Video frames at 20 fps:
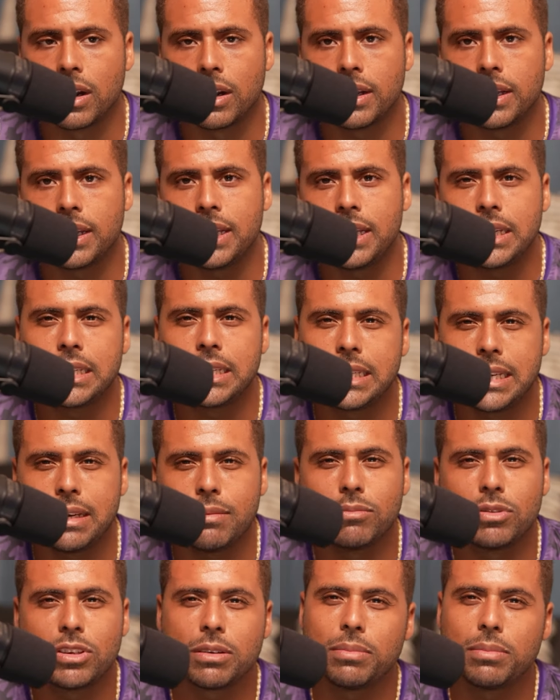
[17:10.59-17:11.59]
he
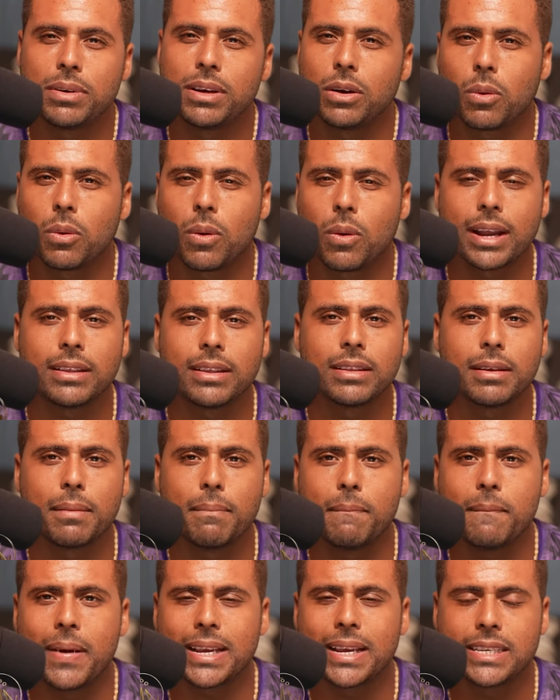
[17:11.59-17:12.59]
seems to be quite the
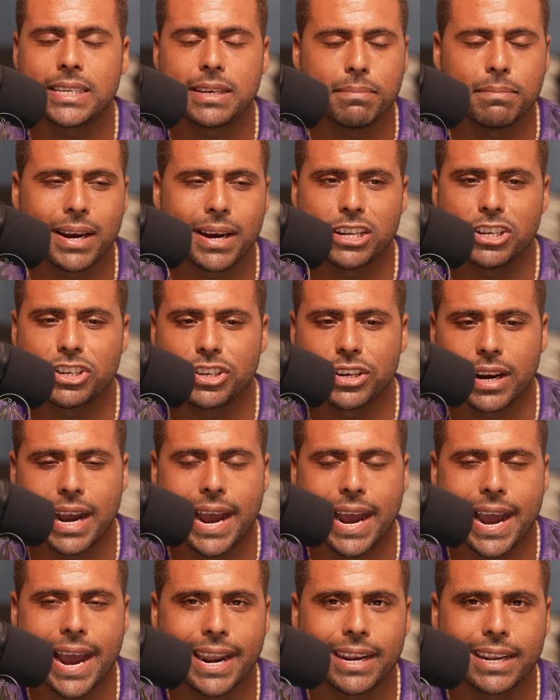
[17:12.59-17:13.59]
messy manager
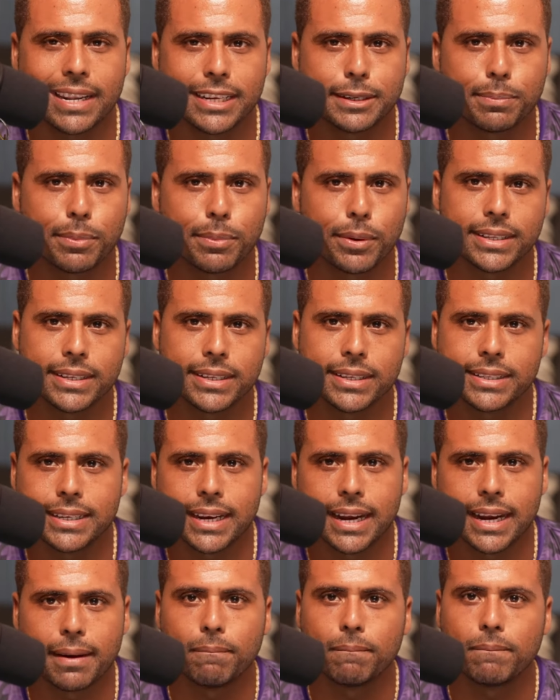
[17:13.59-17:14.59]
at this point in
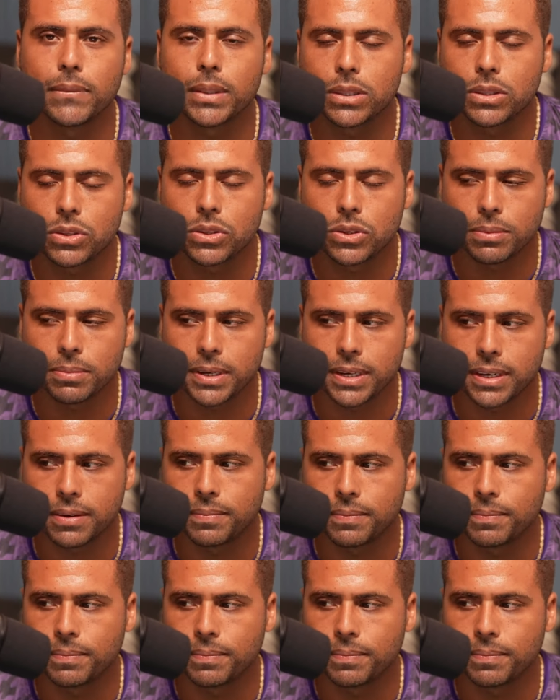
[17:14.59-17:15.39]
time, to me.